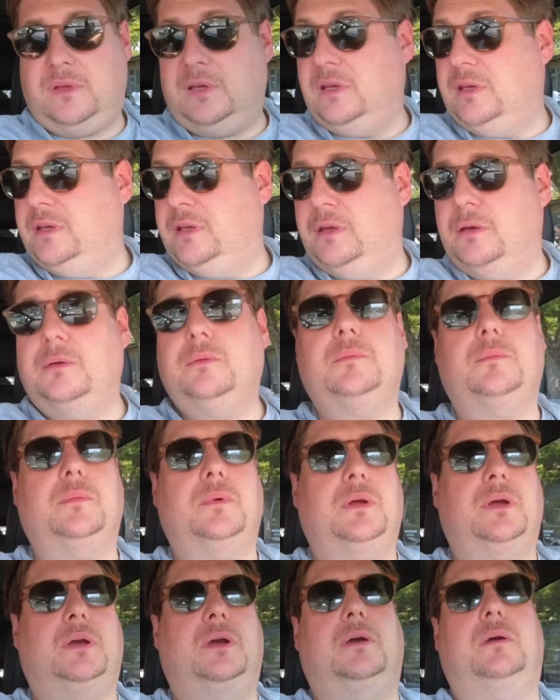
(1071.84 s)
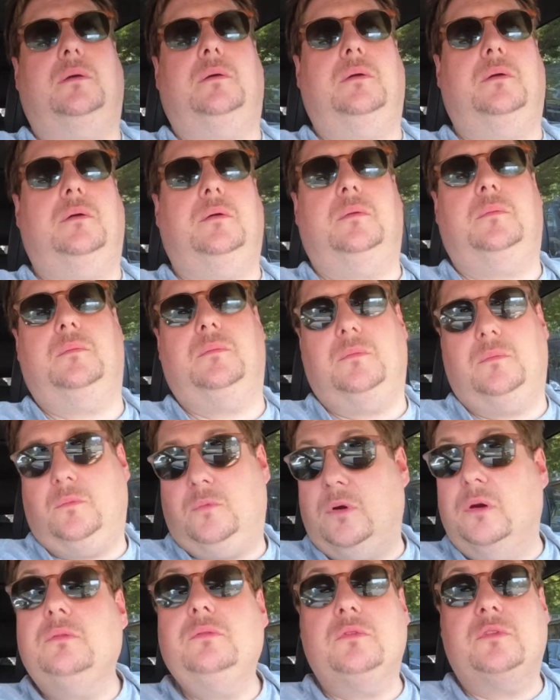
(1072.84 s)
thank you.
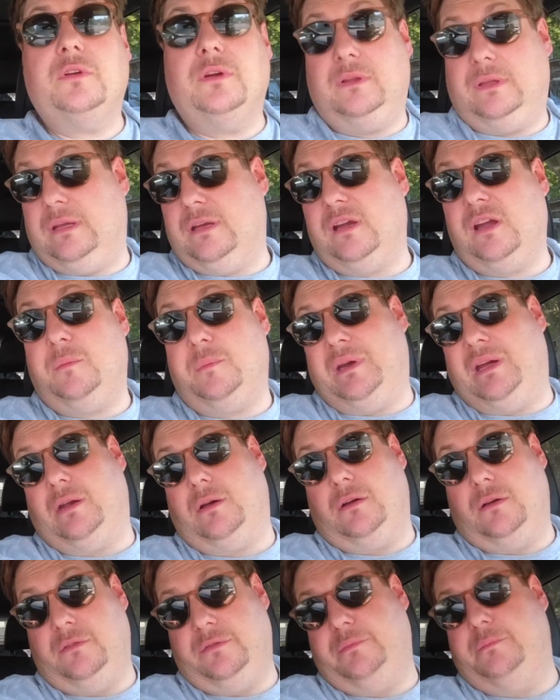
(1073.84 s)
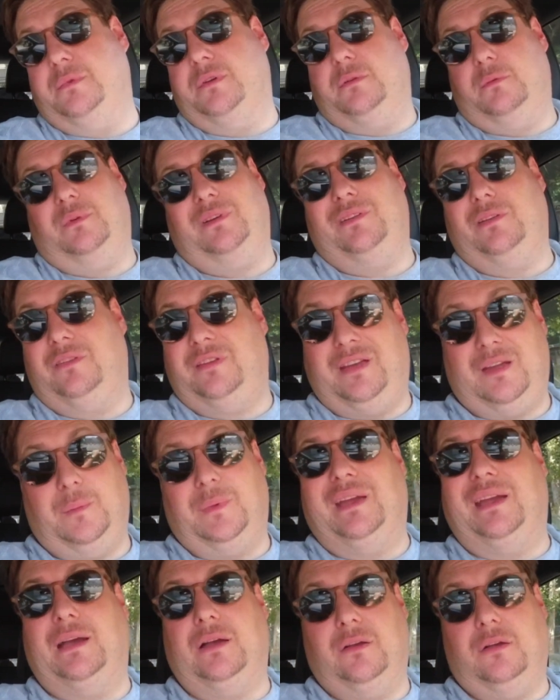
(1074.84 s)
Won't turn the iPad off, but will tell
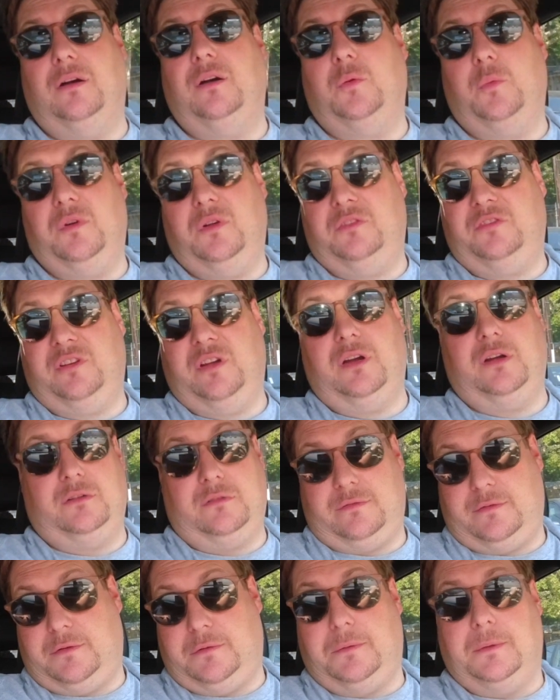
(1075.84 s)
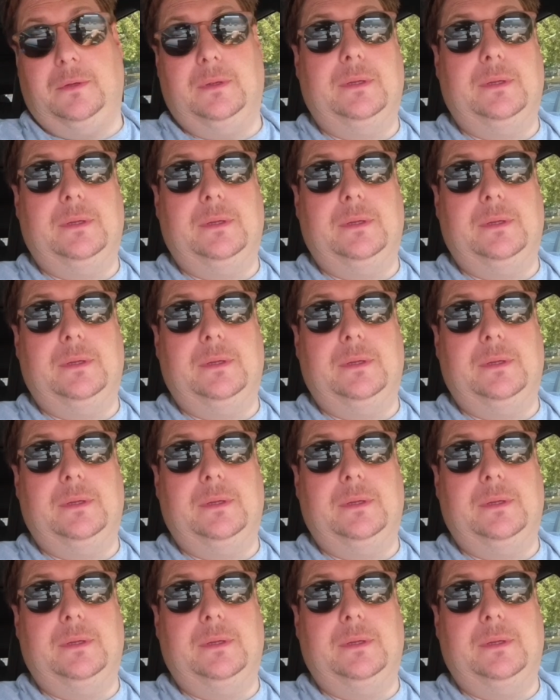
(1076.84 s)
me how long we'll charge for.